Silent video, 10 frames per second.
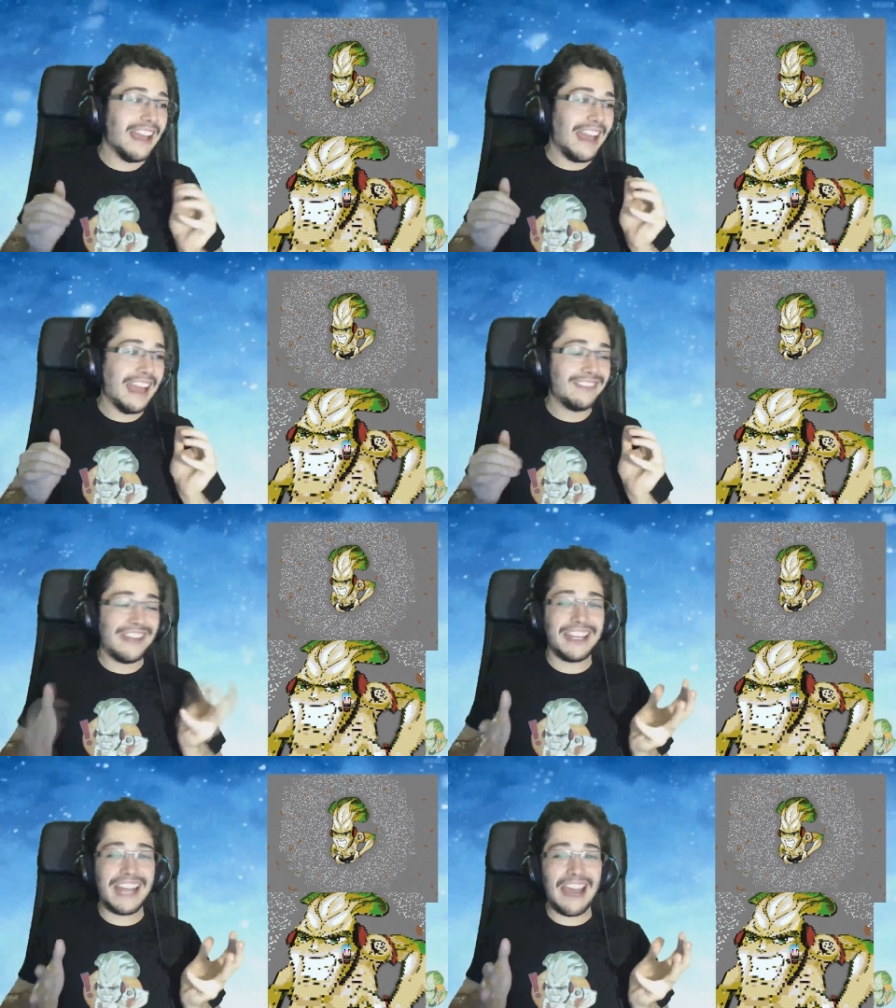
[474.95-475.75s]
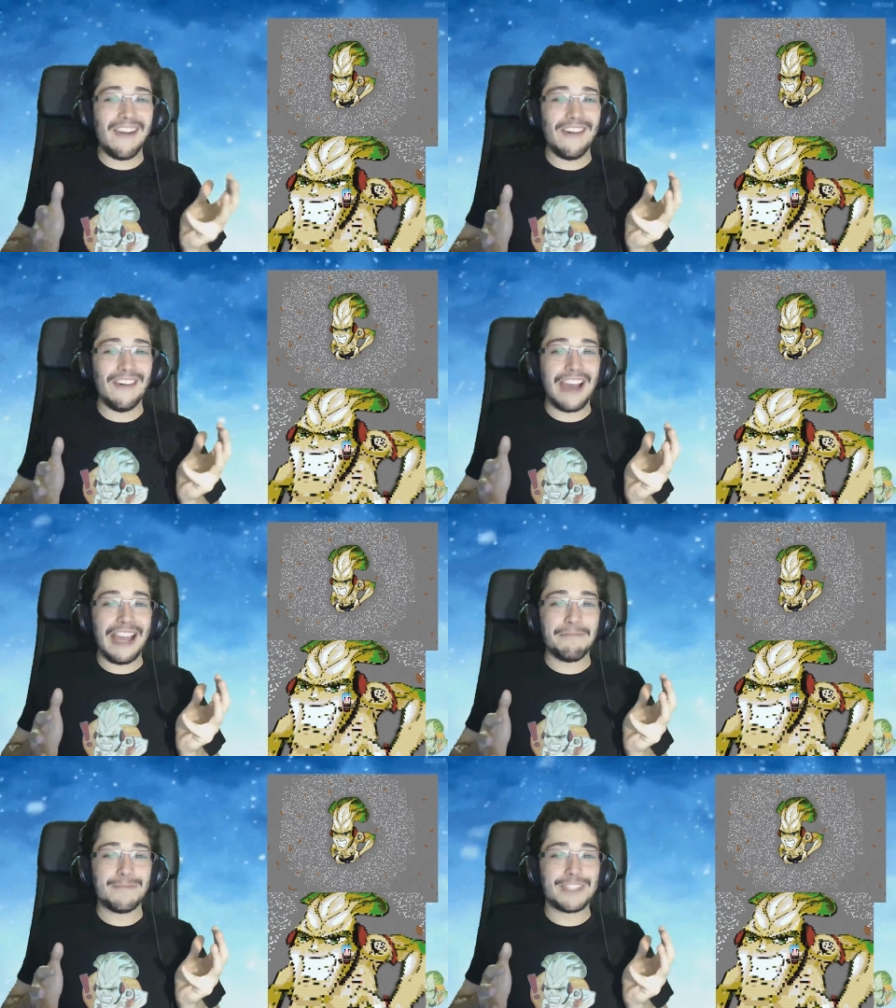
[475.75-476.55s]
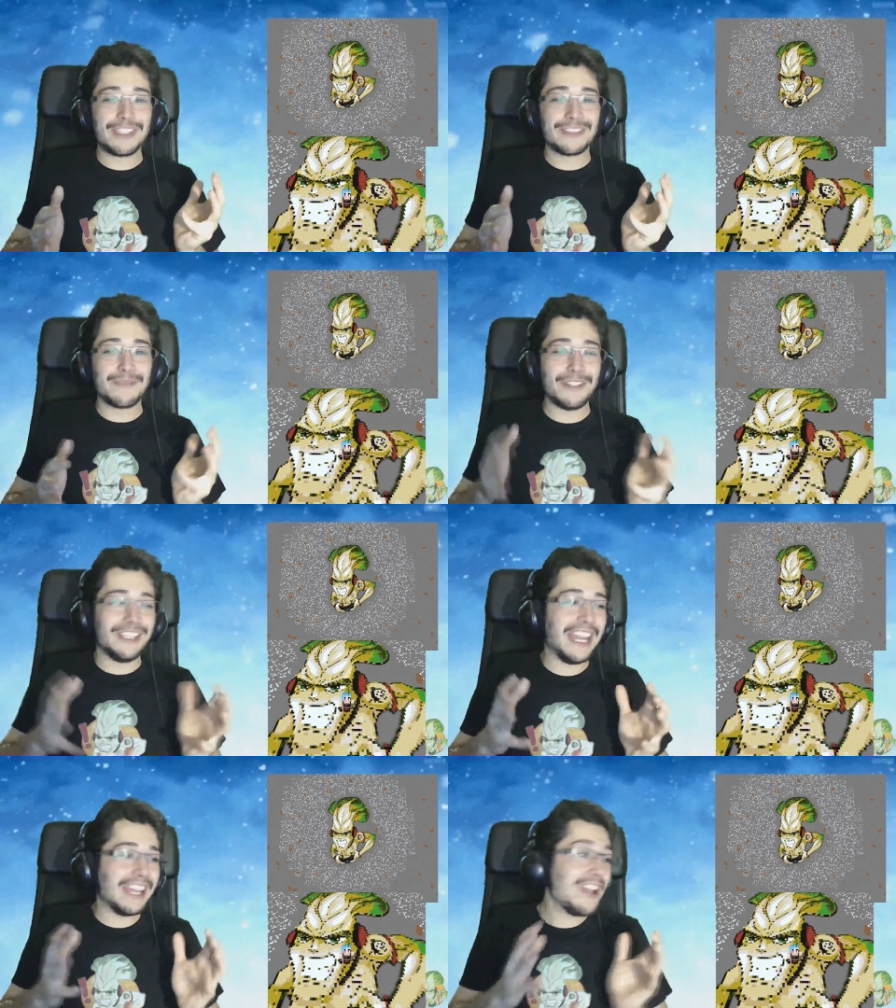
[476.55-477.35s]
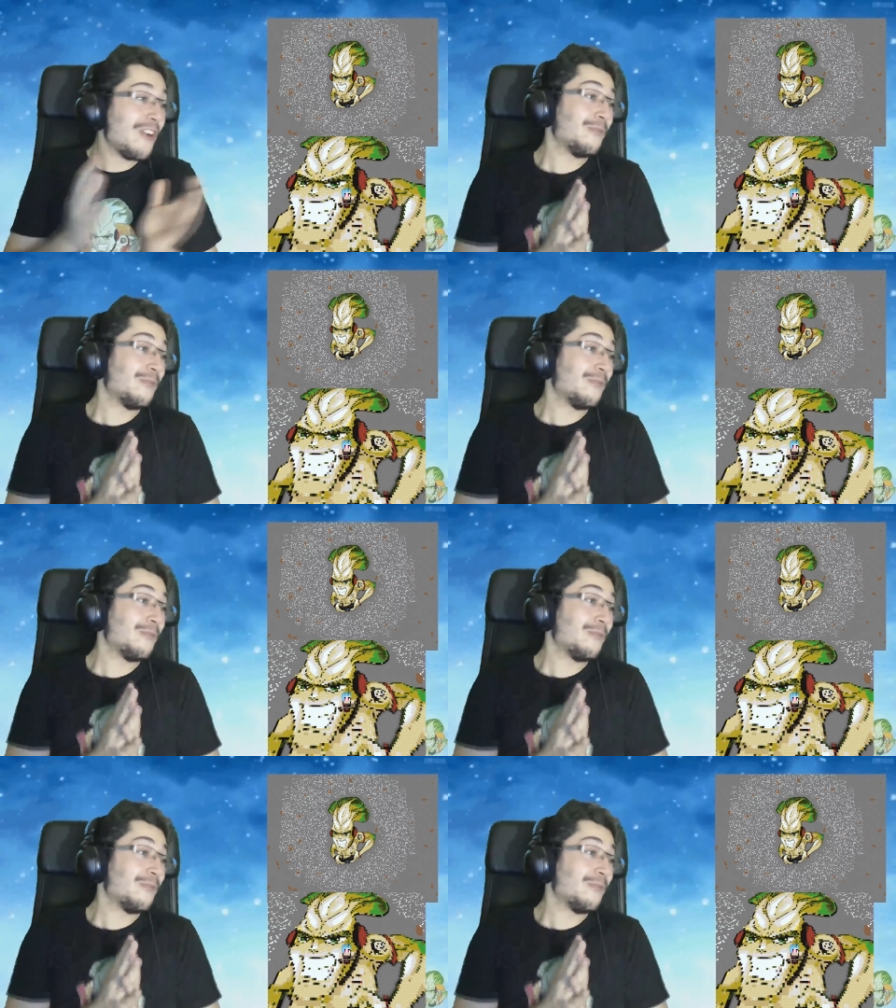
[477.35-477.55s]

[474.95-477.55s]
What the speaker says: And right now, I'm just wondering,